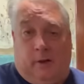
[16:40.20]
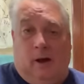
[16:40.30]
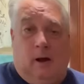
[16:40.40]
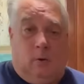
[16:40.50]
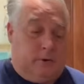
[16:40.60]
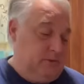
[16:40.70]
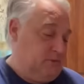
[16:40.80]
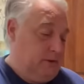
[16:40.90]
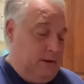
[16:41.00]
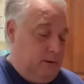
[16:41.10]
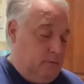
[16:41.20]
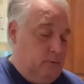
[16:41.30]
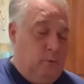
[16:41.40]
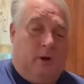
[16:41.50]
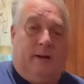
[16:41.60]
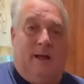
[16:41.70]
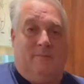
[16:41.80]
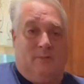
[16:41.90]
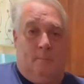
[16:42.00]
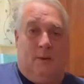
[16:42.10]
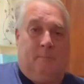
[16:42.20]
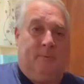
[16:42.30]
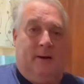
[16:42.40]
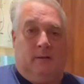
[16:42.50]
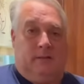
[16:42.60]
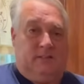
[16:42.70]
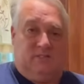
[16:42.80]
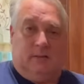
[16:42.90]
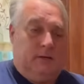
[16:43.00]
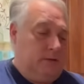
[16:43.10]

hour. Because again, we're not having the meat battle the acidity.